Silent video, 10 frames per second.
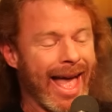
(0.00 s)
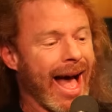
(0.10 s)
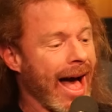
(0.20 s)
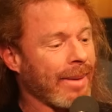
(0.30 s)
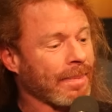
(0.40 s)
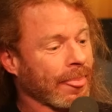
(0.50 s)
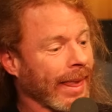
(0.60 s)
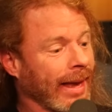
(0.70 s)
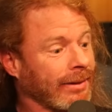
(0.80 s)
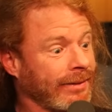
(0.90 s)
need to...
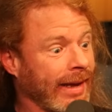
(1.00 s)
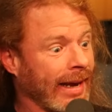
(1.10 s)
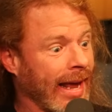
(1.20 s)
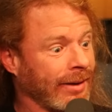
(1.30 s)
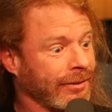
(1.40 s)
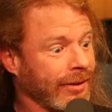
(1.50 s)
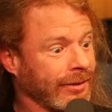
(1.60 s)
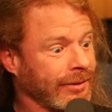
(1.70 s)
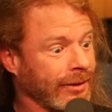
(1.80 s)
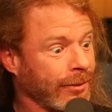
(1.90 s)
CNN
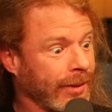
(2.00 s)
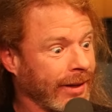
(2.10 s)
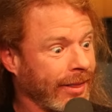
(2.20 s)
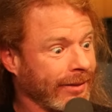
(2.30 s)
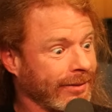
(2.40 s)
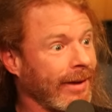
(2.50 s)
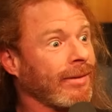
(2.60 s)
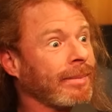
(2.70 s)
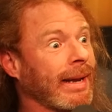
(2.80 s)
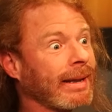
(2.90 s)
starts in
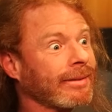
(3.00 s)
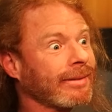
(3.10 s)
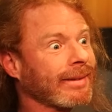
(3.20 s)
27 minutes.